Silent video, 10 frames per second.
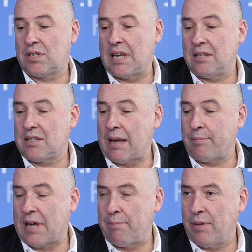since
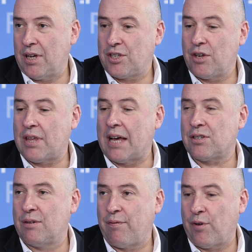September
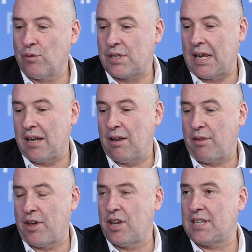2014 at
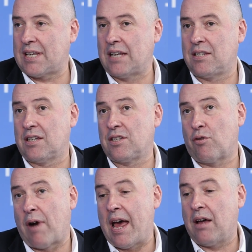30 centres
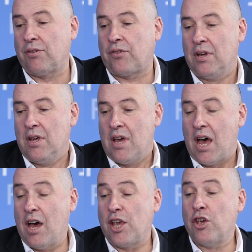around
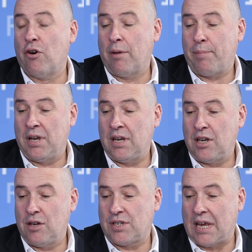Europe and in
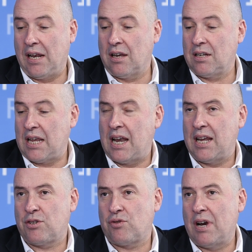New Zealand. And
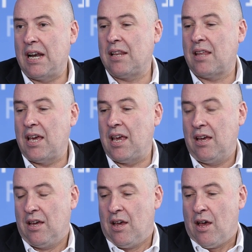it's really the
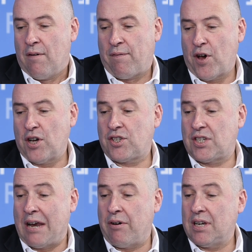first
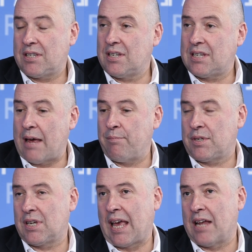serious
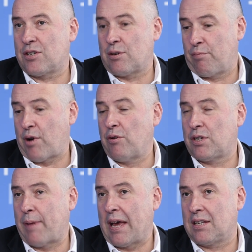attempt to get some
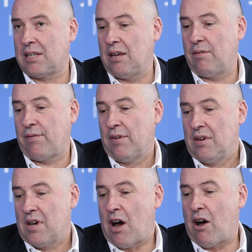prospective,
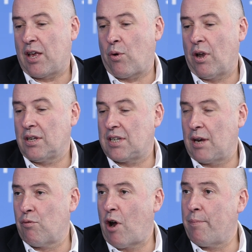high
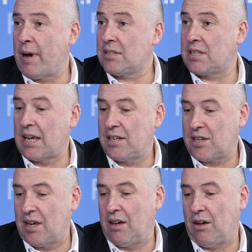quality, robust
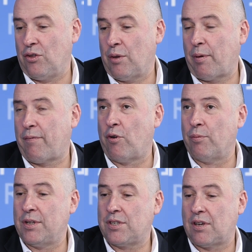data on the
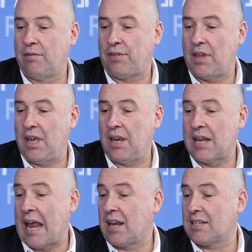performance of the
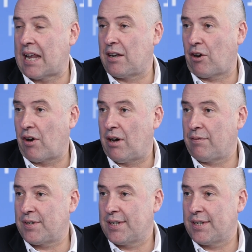Nellix endograft.